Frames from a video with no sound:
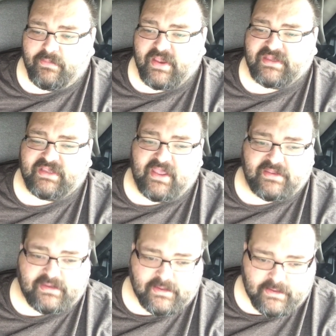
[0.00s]
makes
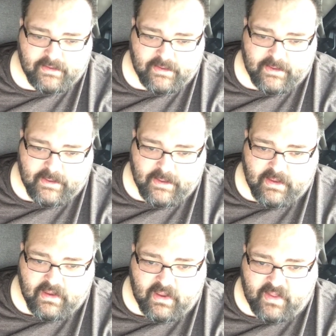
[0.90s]
sense.
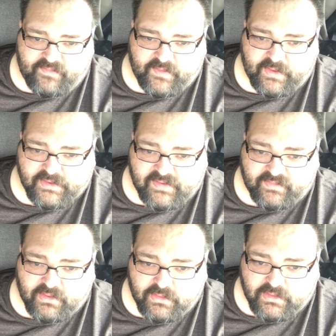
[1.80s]
And for those
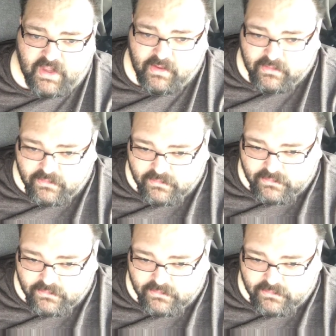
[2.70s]
of you who don't,